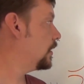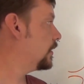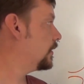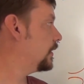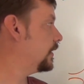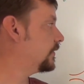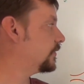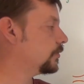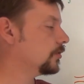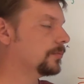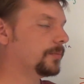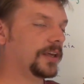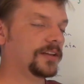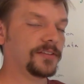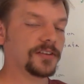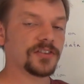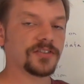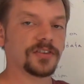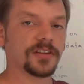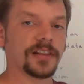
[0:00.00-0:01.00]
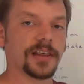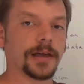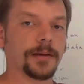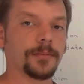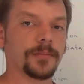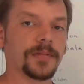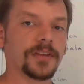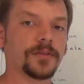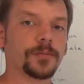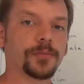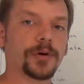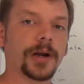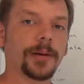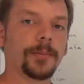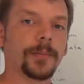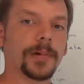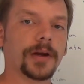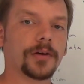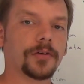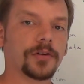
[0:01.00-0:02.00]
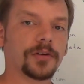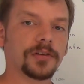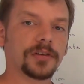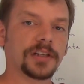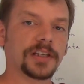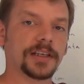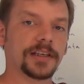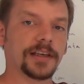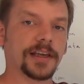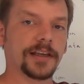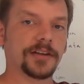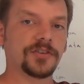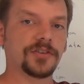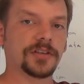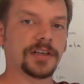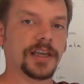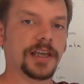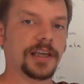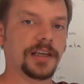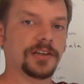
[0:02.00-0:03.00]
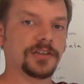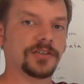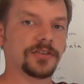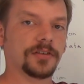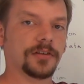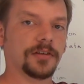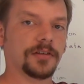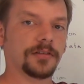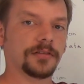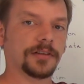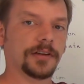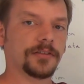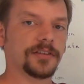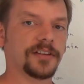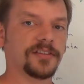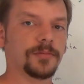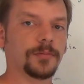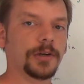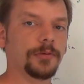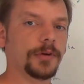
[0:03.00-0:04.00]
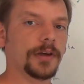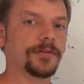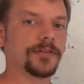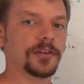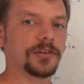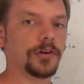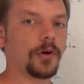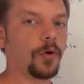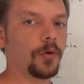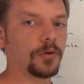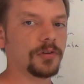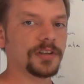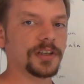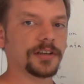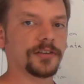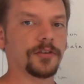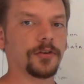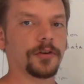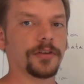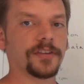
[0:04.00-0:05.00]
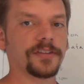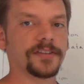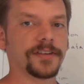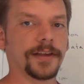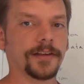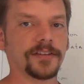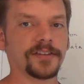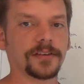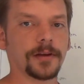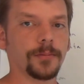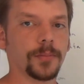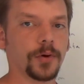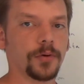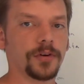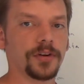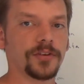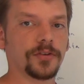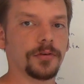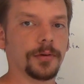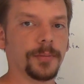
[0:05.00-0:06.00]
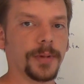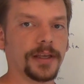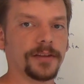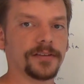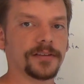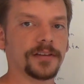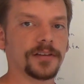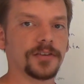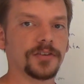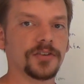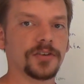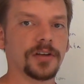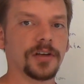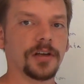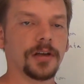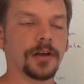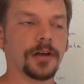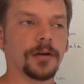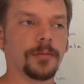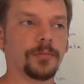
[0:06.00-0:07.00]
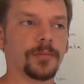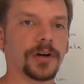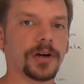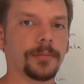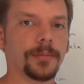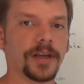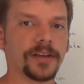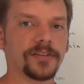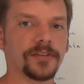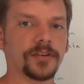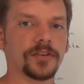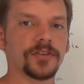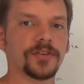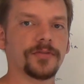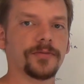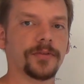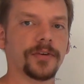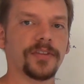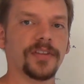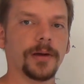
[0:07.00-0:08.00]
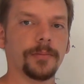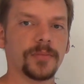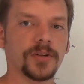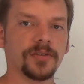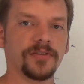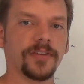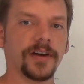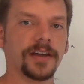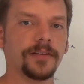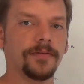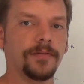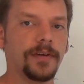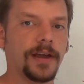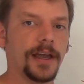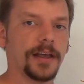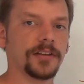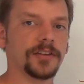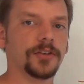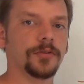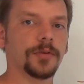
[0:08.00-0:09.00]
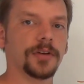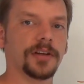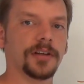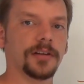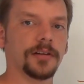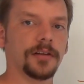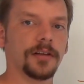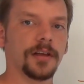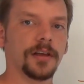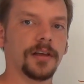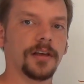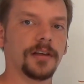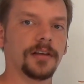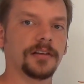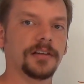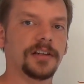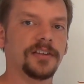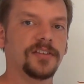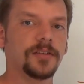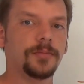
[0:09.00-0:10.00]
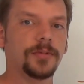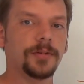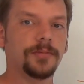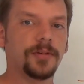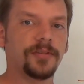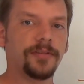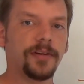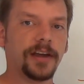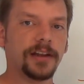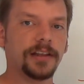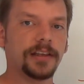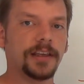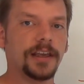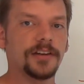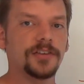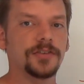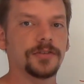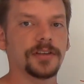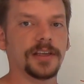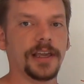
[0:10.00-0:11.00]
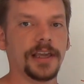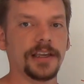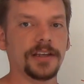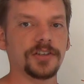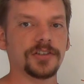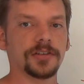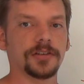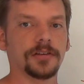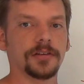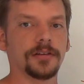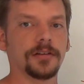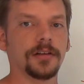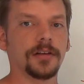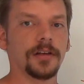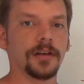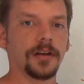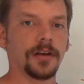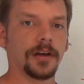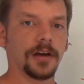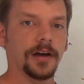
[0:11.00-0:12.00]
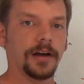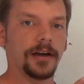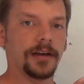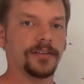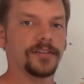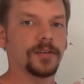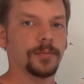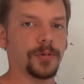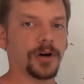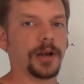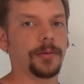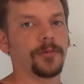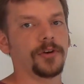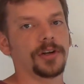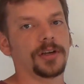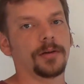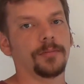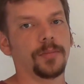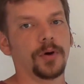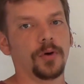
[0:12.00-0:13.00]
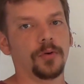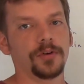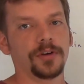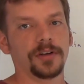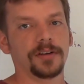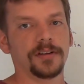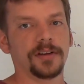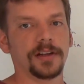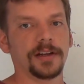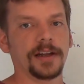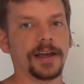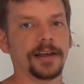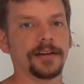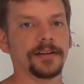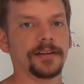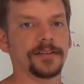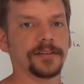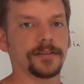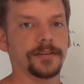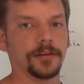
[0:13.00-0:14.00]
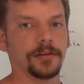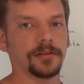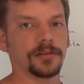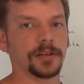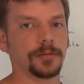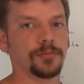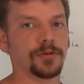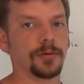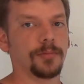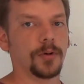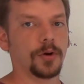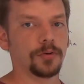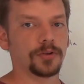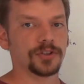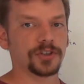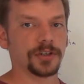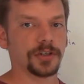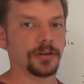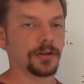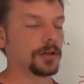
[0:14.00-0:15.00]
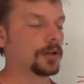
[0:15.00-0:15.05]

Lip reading: And so the message to them is primarily educational. Now, it doesn't mean we have to totally ignore the sales component to a message, but our message for them to find value in it needs to be providing education as the primary component and not necessarily promotion.